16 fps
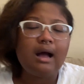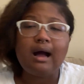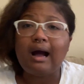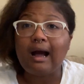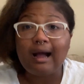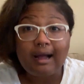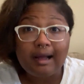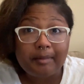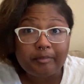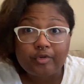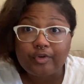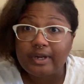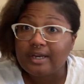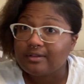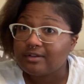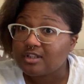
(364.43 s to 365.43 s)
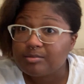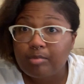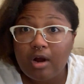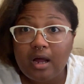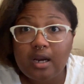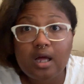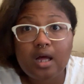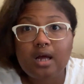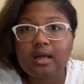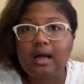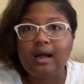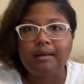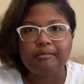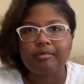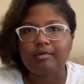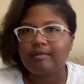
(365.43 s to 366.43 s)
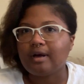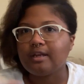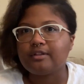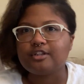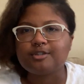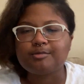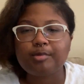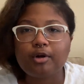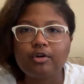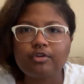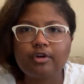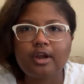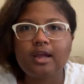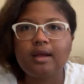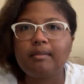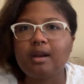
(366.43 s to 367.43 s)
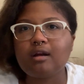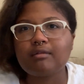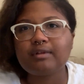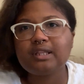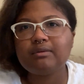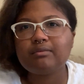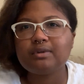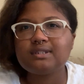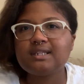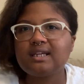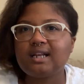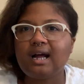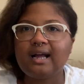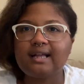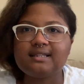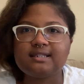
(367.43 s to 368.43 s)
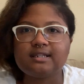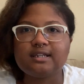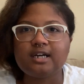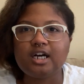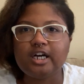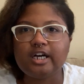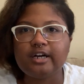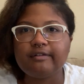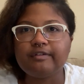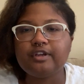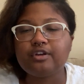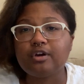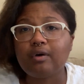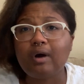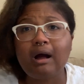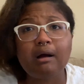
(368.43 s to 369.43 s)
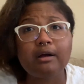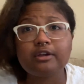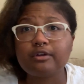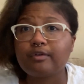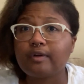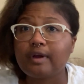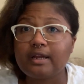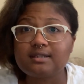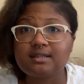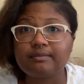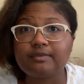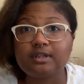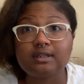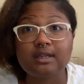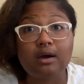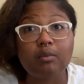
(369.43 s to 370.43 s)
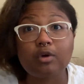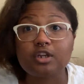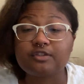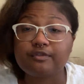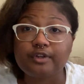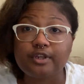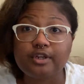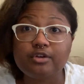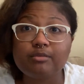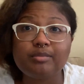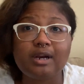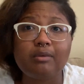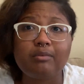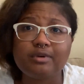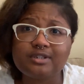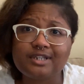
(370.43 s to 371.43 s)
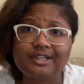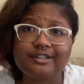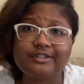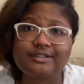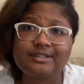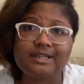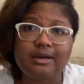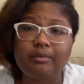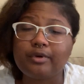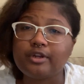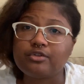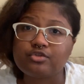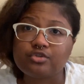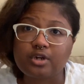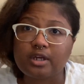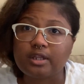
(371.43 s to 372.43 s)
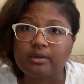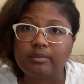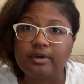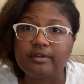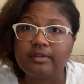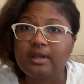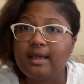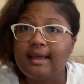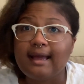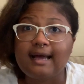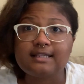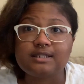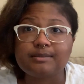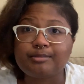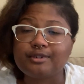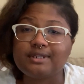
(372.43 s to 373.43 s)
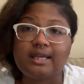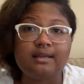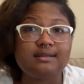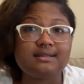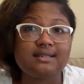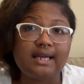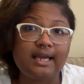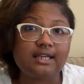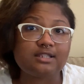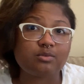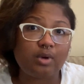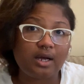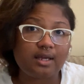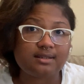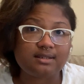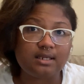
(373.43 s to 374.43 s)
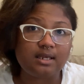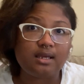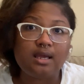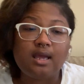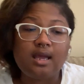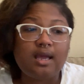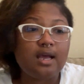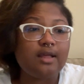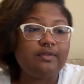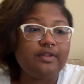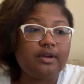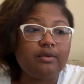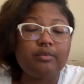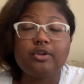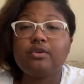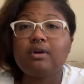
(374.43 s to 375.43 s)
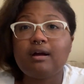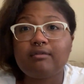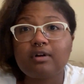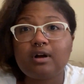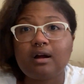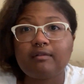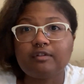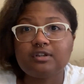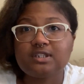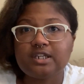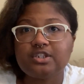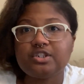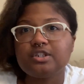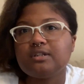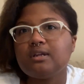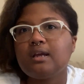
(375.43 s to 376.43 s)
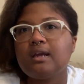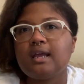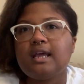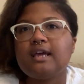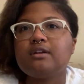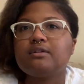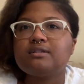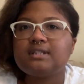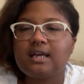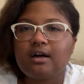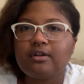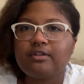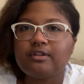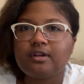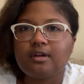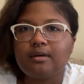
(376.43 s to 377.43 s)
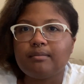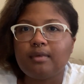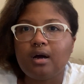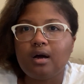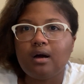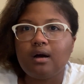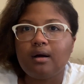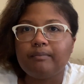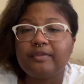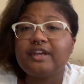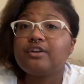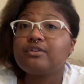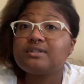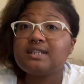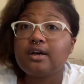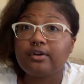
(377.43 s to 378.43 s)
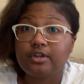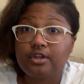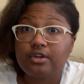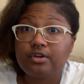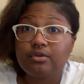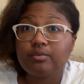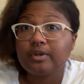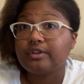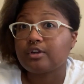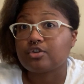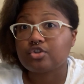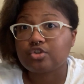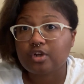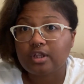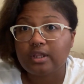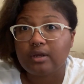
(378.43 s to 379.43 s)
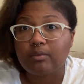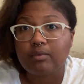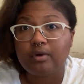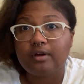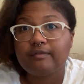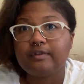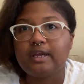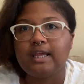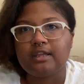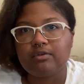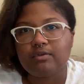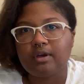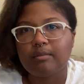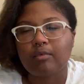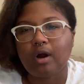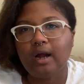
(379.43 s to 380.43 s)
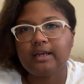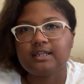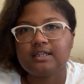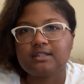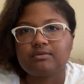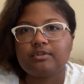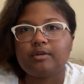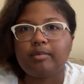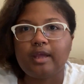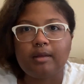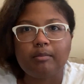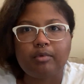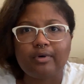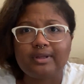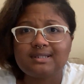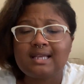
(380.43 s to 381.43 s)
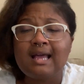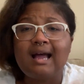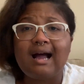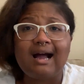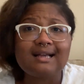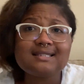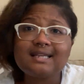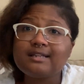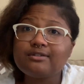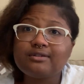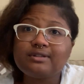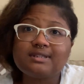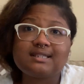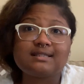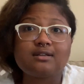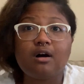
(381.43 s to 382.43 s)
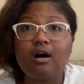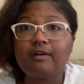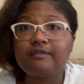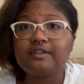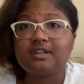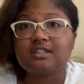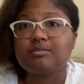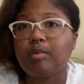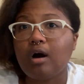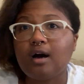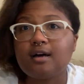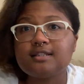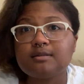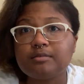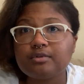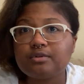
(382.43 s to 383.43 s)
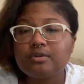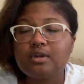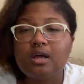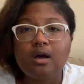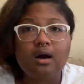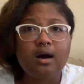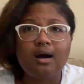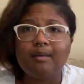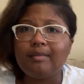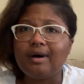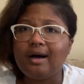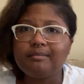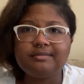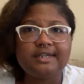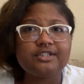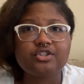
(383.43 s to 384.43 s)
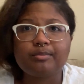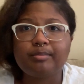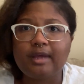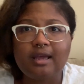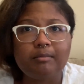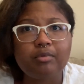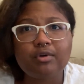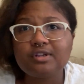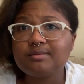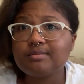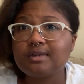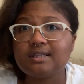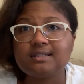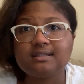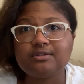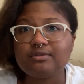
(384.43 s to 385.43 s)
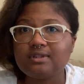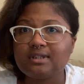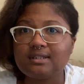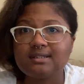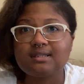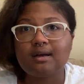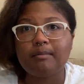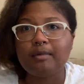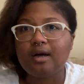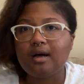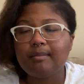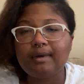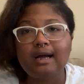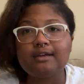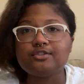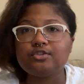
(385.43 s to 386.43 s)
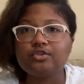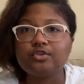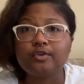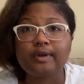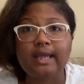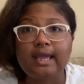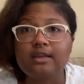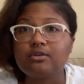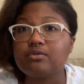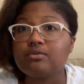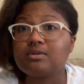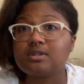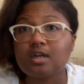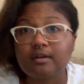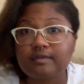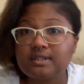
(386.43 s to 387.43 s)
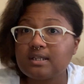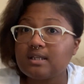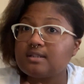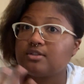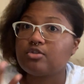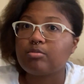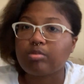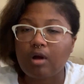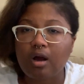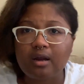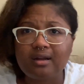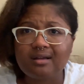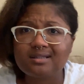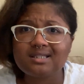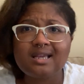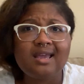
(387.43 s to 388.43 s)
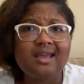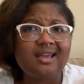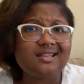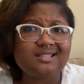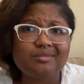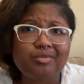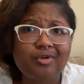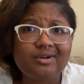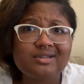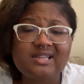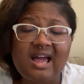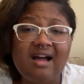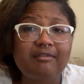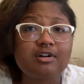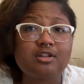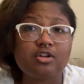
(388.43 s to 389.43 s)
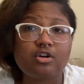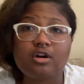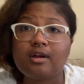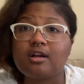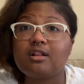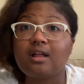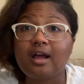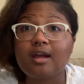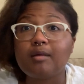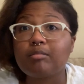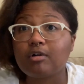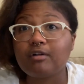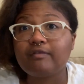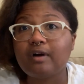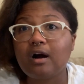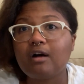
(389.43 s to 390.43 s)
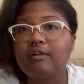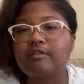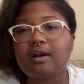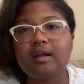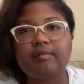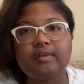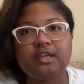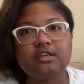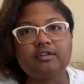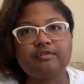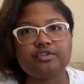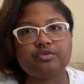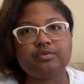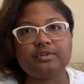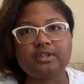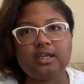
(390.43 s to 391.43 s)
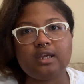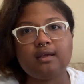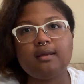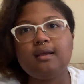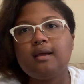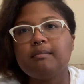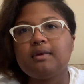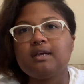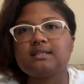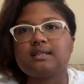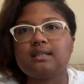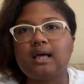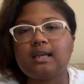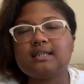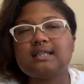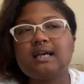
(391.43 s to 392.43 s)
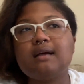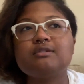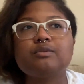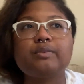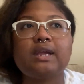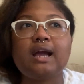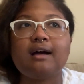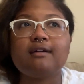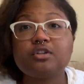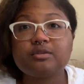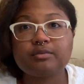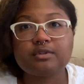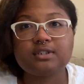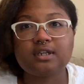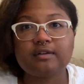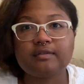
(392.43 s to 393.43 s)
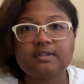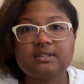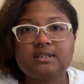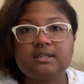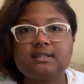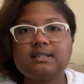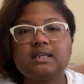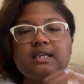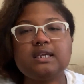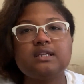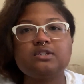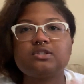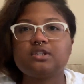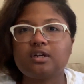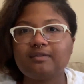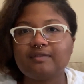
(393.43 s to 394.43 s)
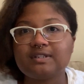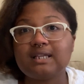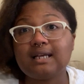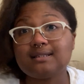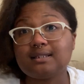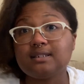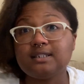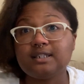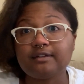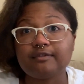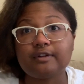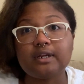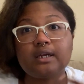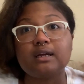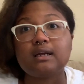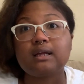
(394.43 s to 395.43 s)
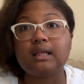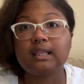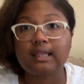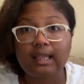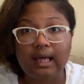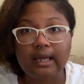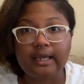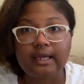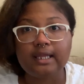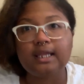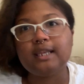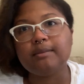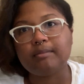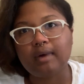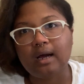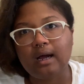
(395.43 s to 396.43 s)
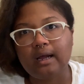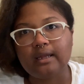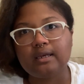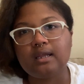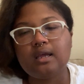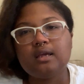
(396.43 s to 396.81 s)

I'm creating this product, I'm providing this program. I really want to get an idea of, how I can create something that works for you, but I want you to understand what are you struggling with as it pertains to XYZ. And then when you have a conversation, it'll tell them, it'll tell you what they're struggling with, and you get more ideas with their pain points. I say do this as often as possible. Update your pain points, because new things come up as you create new services, new products. It's important to have a client profile for every individual thing, because a lot of times when we have multiple services, each service has a different client in mind.